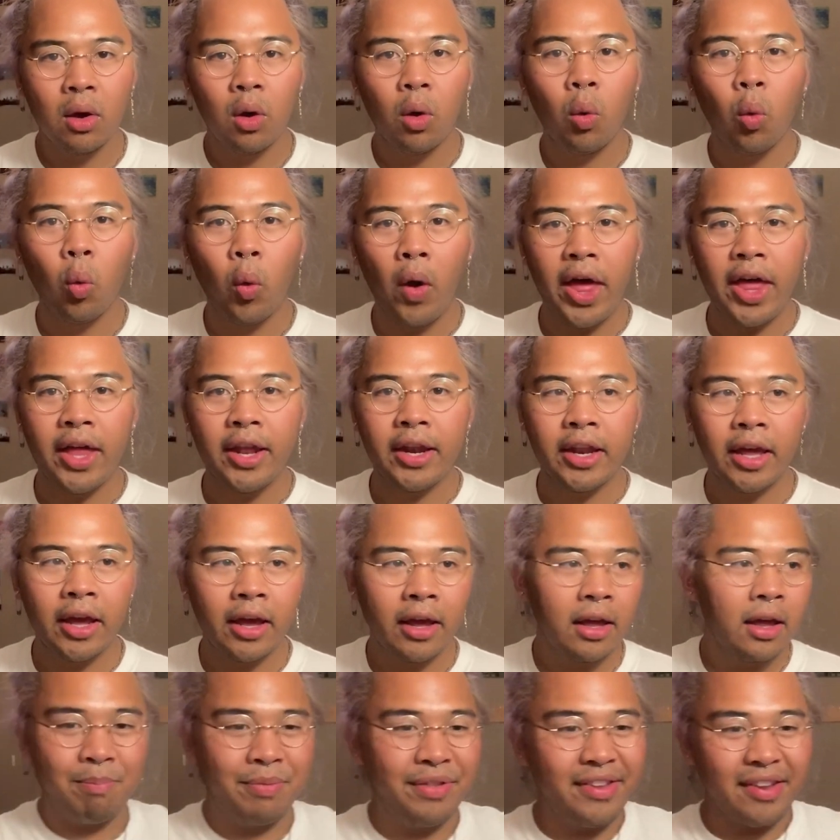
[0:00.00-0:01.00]
when
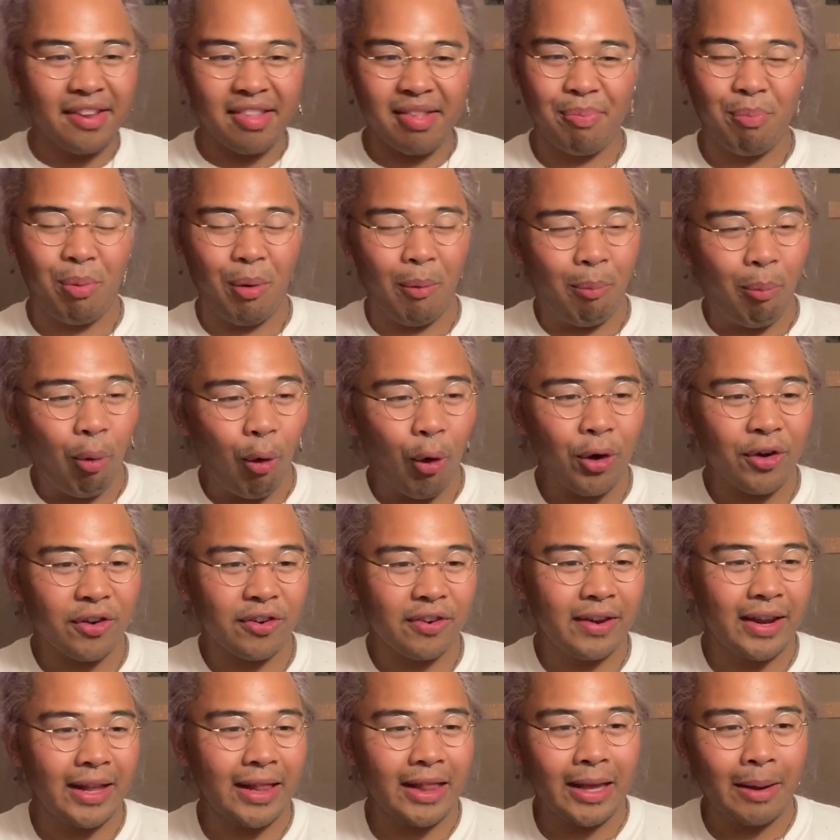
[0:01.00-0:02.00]

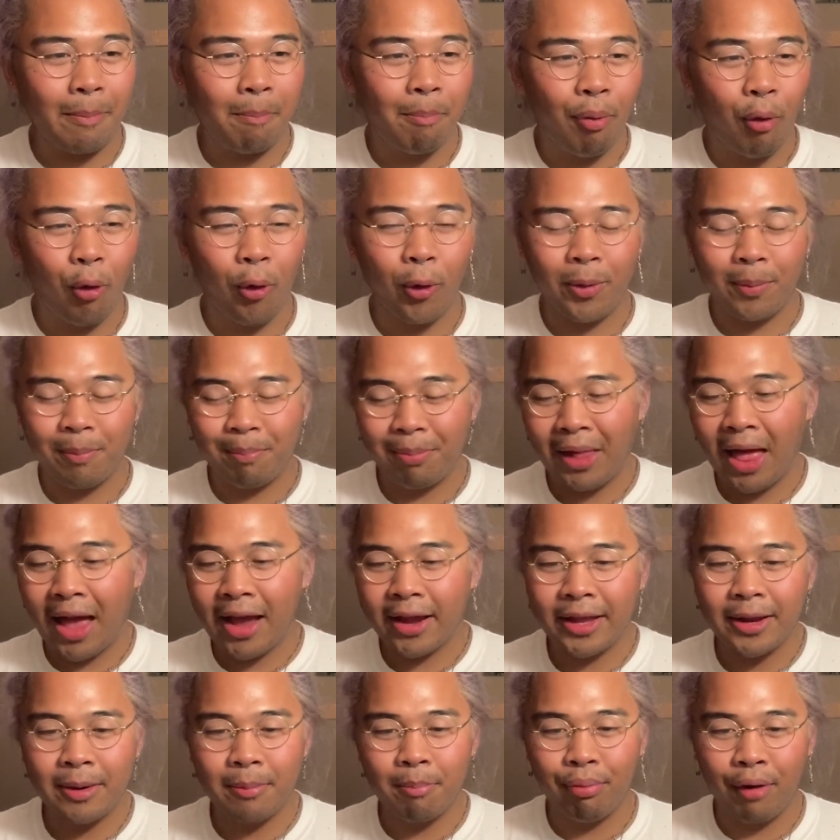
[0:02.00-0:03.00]
disproportionately poor
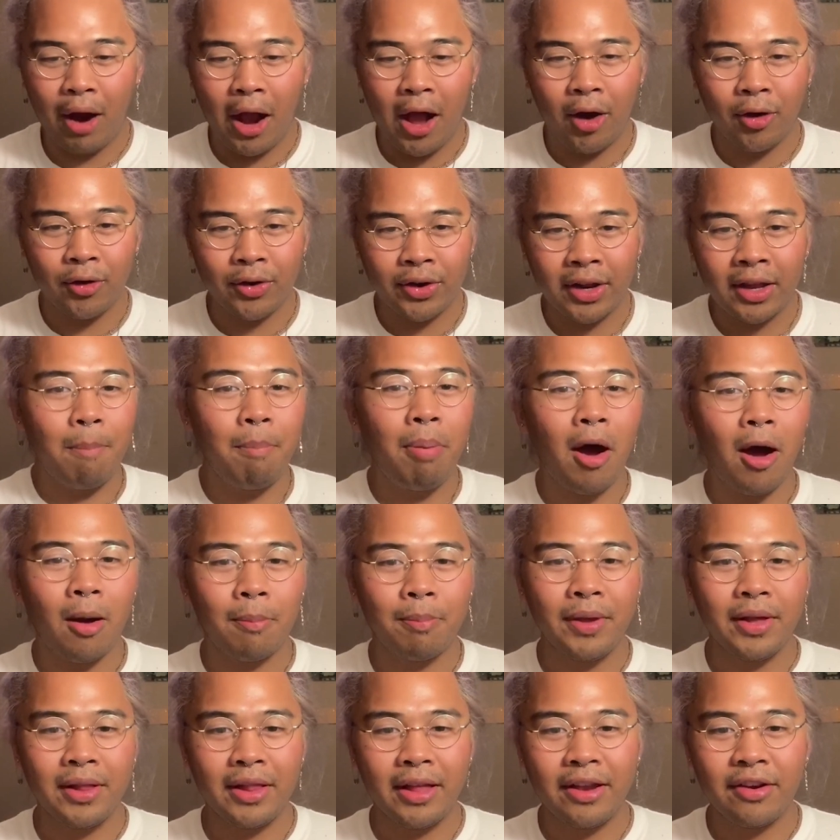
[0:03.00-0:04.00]
black and brown
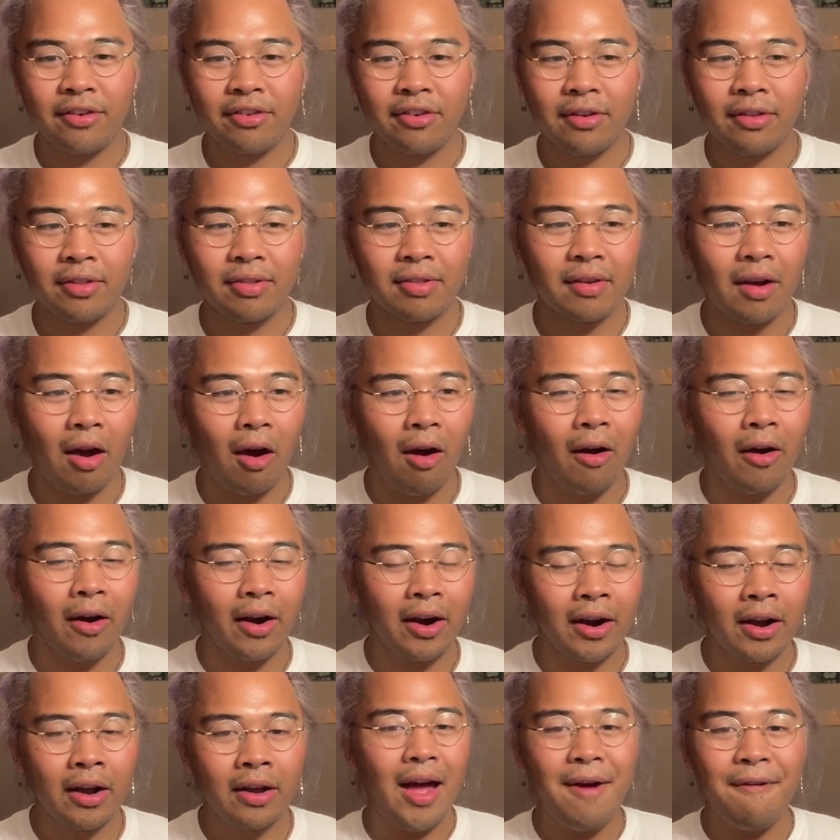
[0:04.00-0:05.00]
populations
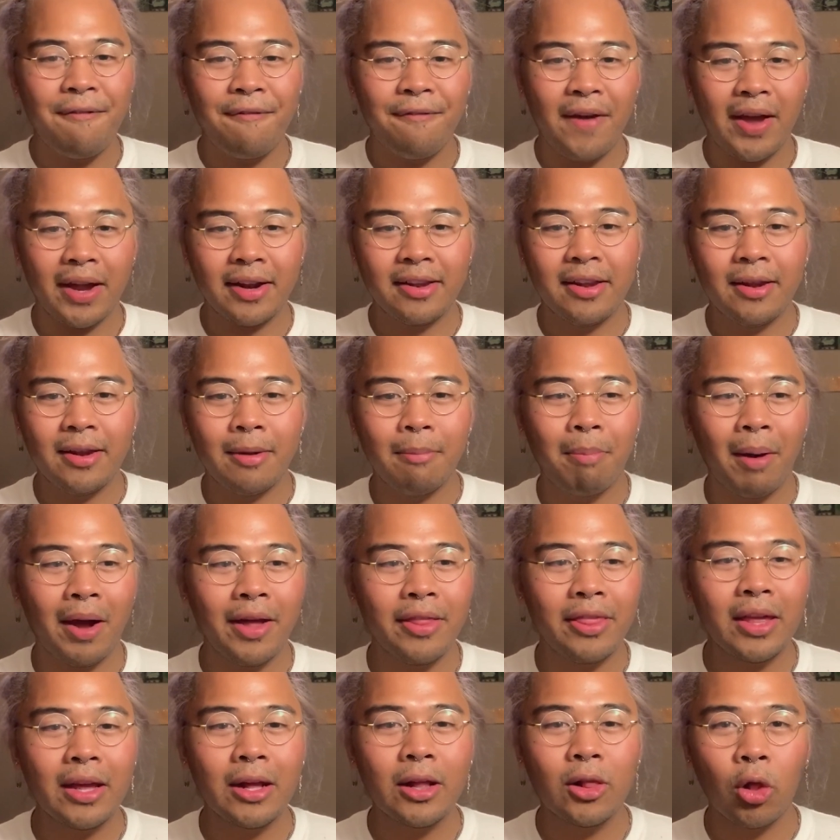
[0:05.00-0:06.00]
are affected by
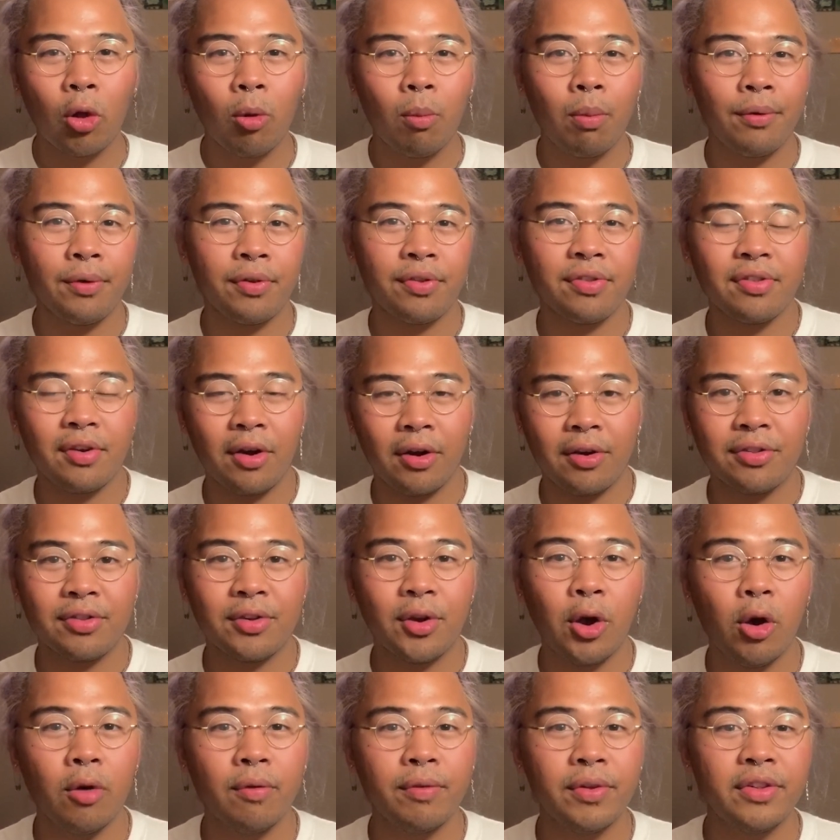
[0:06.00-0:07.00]
the global
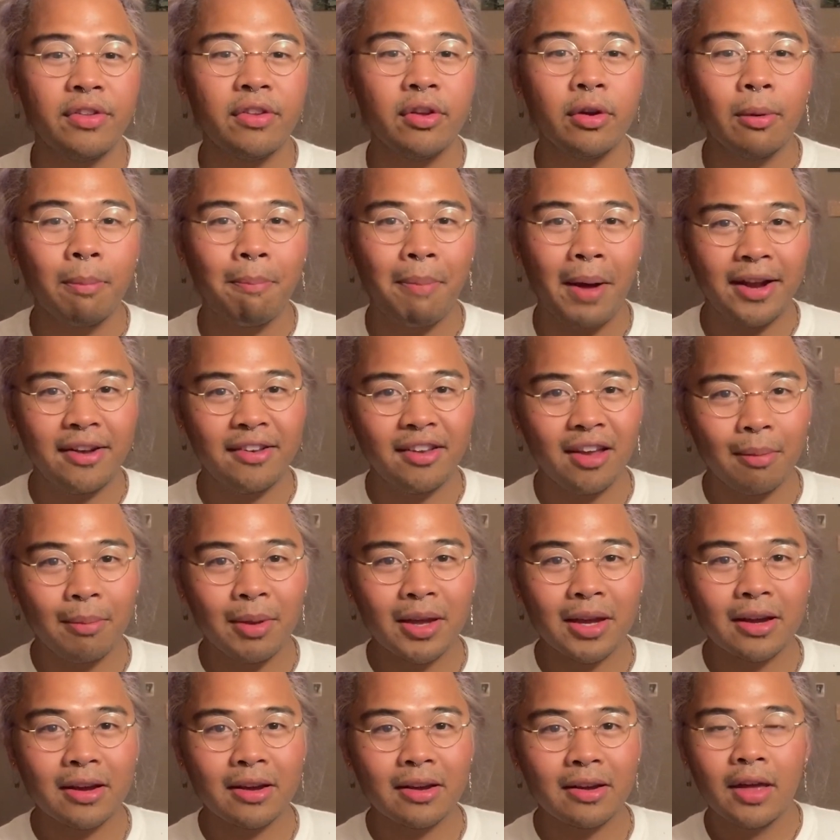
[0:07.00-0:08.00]
SARS-CoV-2
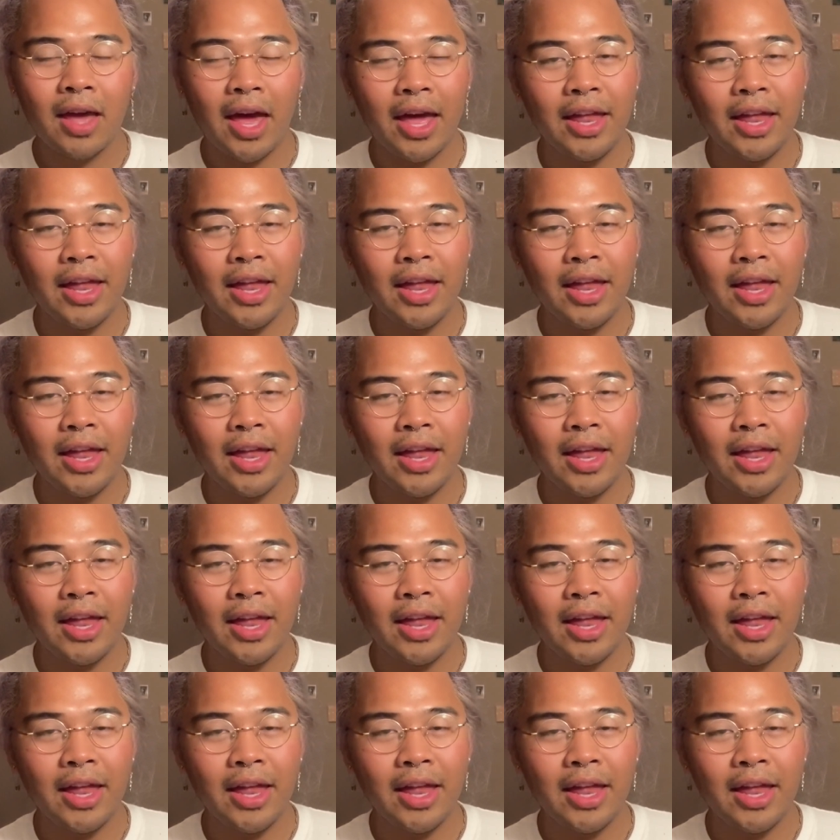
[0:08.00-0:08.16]
pandemic,